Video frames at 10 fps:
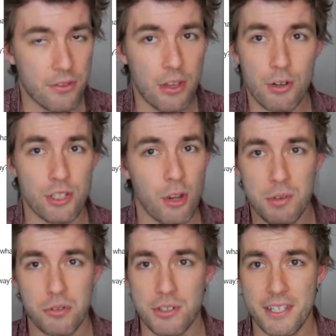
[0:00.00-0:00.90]
there is no
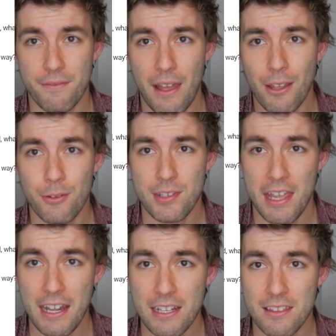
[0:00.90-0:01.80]
intrinsic value
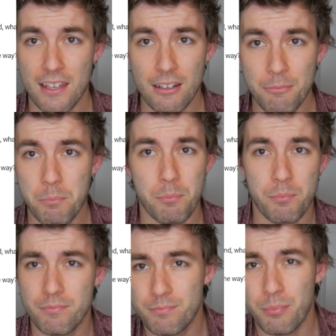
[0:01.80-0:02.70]
to anything,
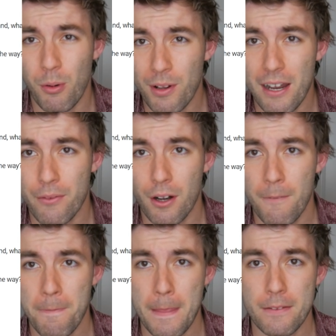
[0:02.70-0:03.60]
but whatever.
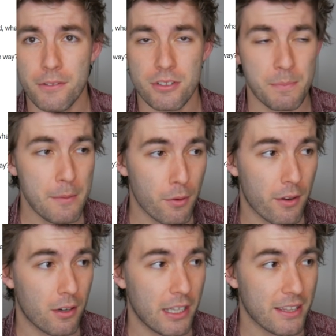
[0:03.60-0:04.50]
And then there's people
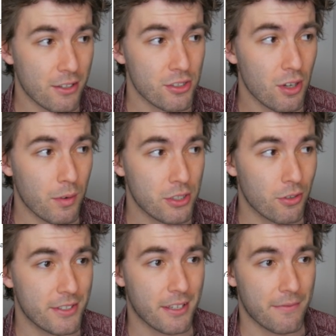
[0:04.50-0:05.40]
that are like, there's no
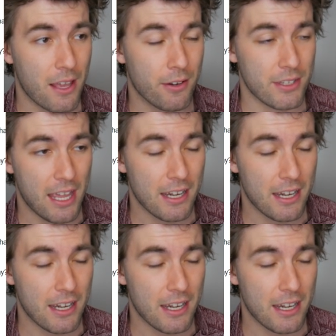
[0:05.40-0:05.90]
intrinsic value to